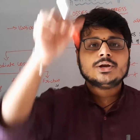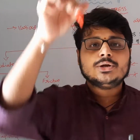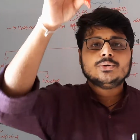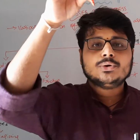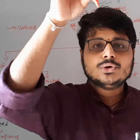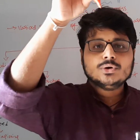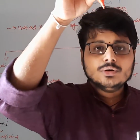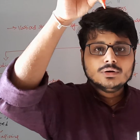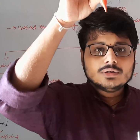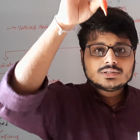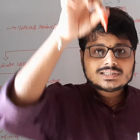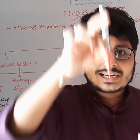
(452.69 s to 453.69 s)
Due
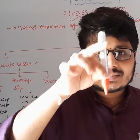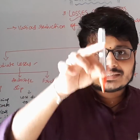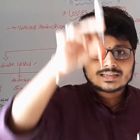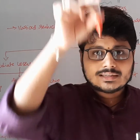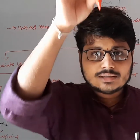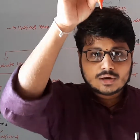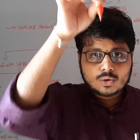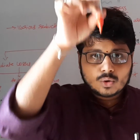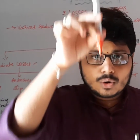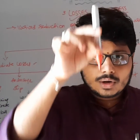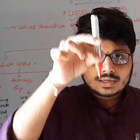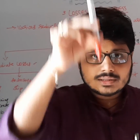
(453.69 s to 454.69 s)
to stress, the
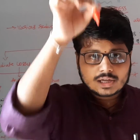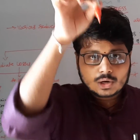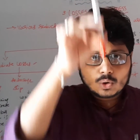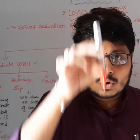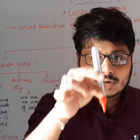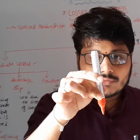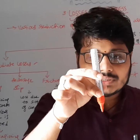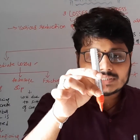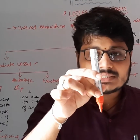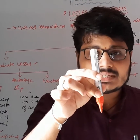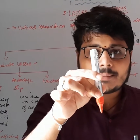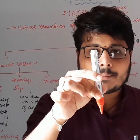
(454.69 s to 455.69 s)
load which
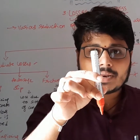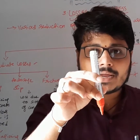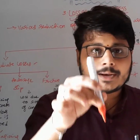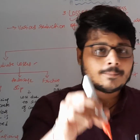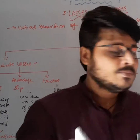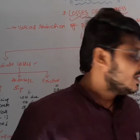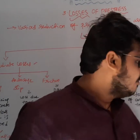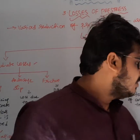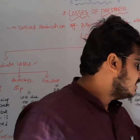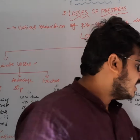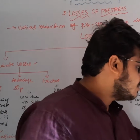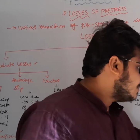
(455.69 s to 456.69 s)
is applied
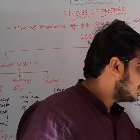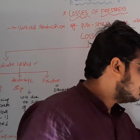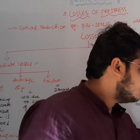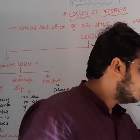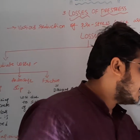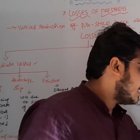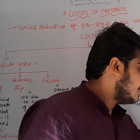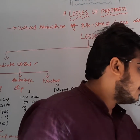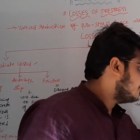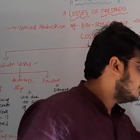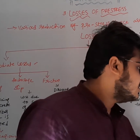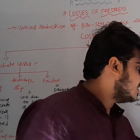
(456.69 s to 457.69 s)
with respect to time.